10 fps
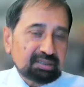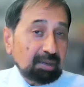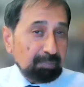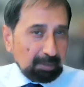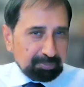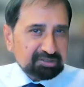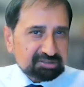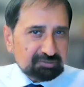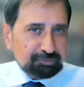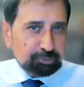My
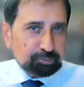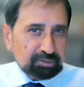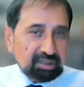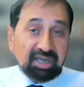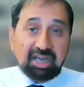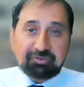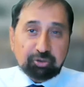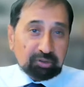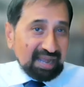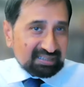personal view, if you're
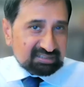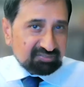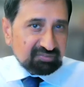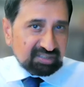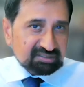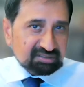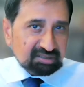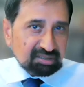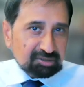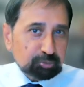an active
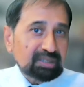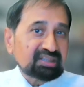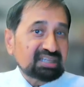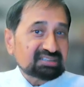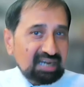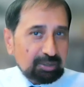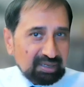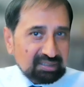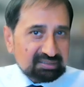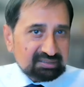investor doing things
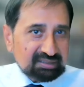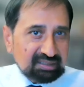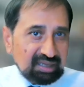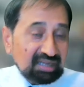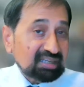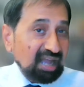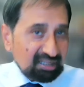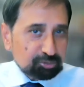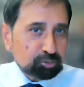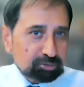directly and can
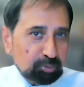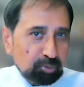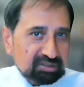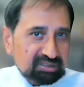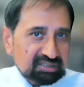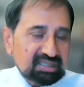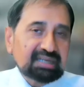use mortgages,